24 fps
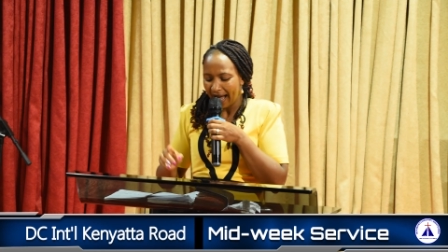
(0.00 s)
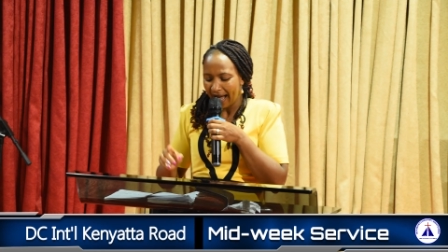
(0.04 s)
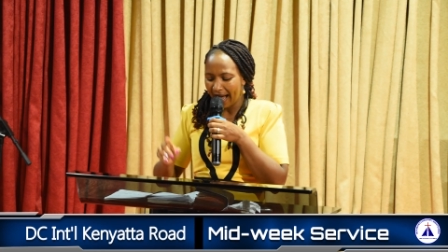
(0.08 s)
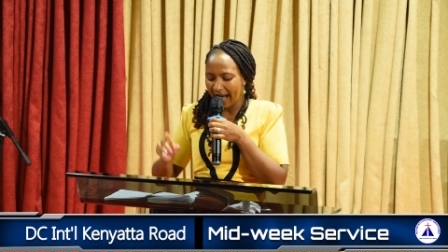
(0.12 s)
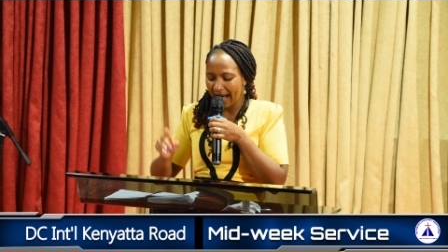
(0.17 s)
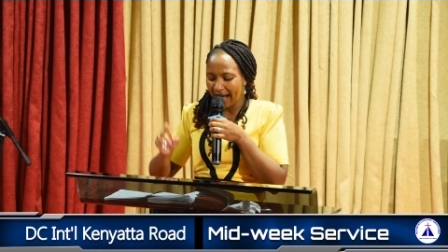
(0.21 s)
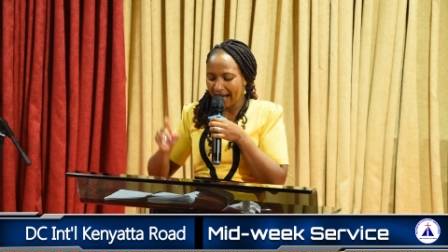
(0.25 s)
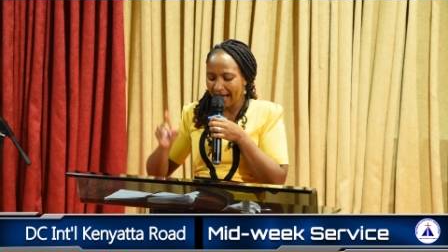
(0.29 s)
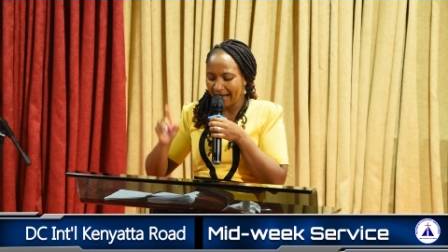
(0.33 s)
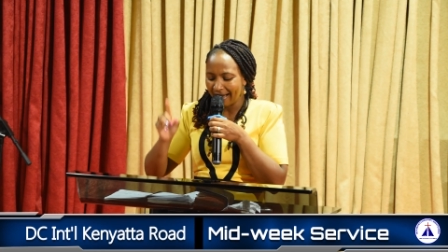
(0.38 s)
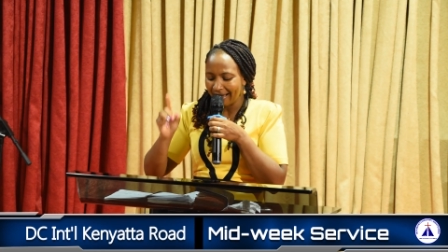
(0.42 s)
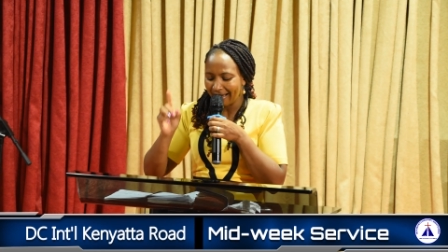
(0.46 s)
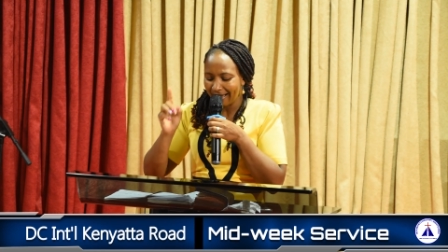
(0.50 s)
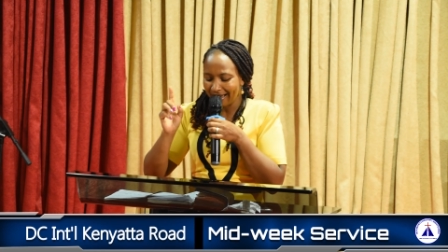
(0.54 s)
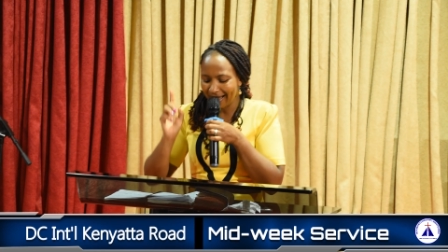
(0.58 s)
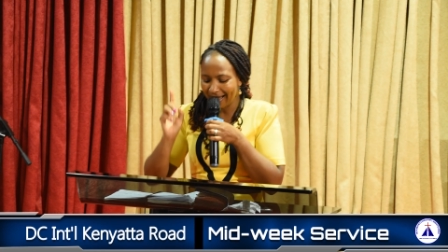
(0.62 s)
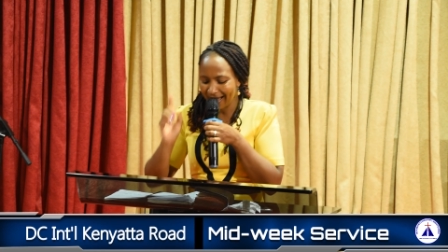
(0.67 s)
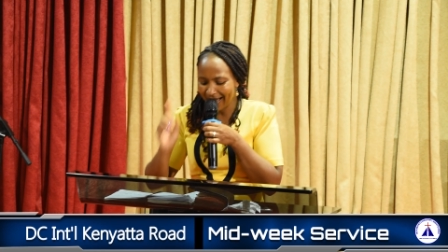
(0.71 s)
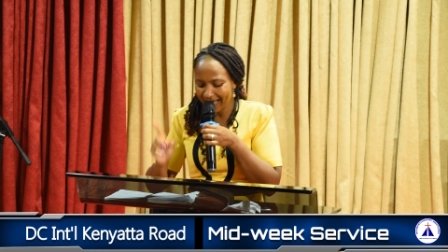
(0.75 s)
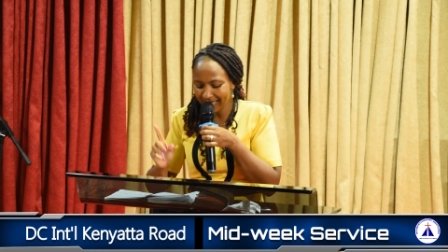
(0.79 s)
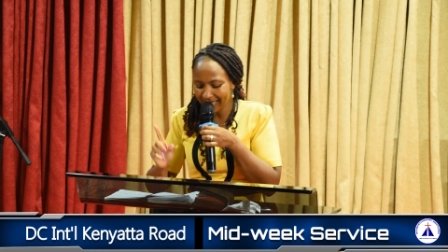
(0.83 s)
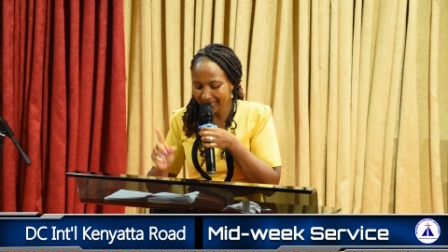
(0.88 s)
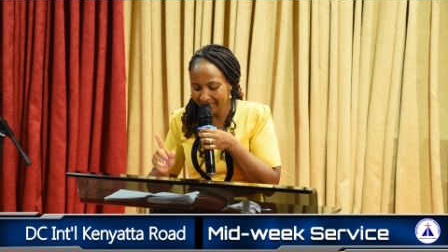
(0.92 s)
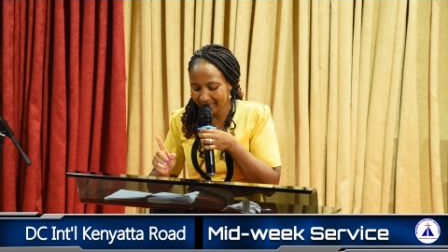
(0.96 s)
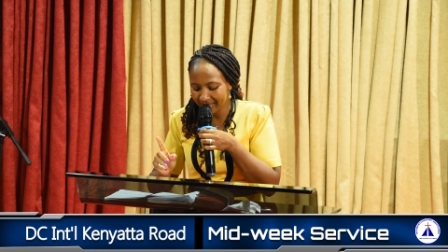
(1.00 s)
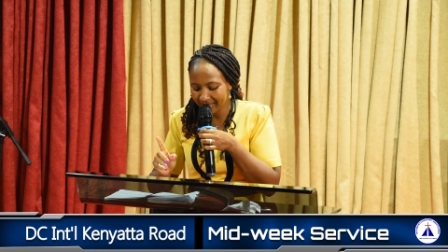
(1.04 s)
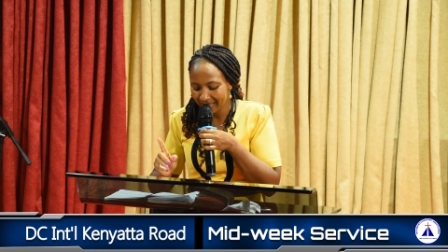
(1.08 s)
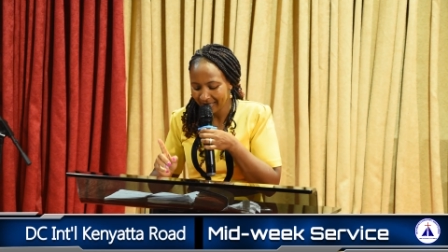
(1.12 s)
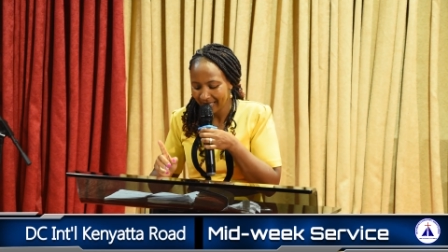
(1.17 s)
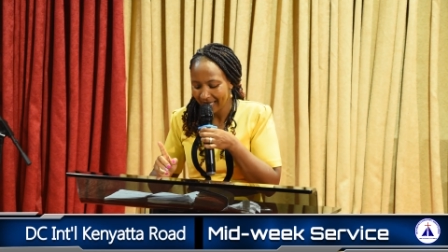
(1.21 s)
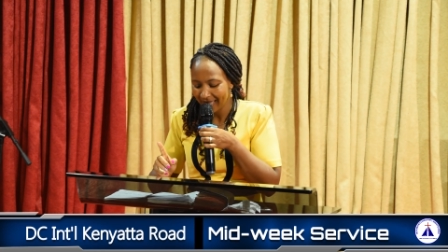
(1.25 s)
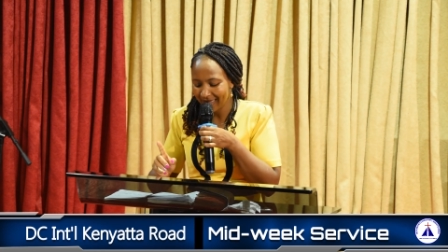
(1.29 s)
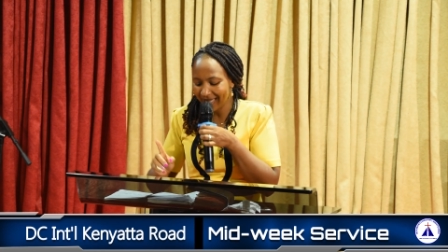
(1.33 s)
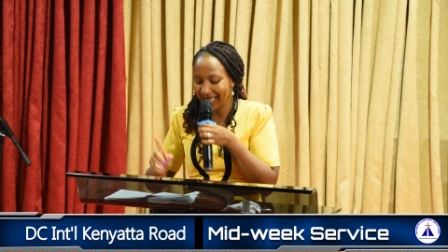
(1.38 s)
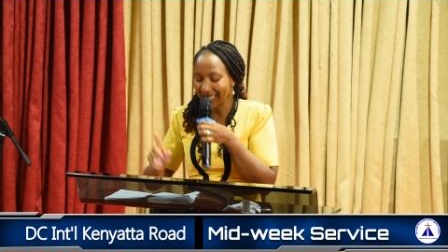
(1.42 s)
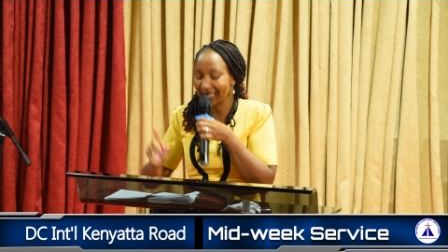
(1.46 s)
a heart
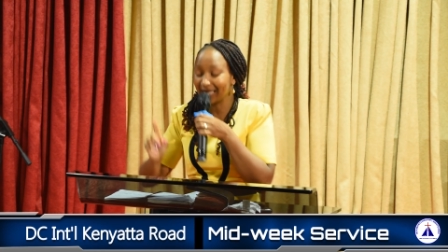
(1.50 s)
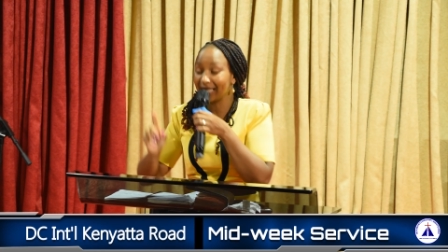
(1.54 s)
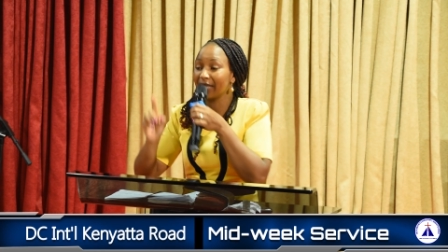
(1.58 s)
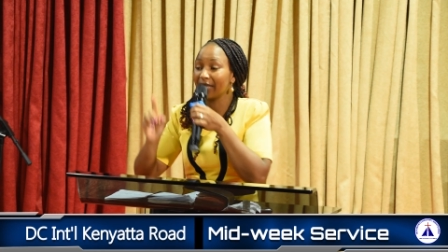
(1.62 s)
that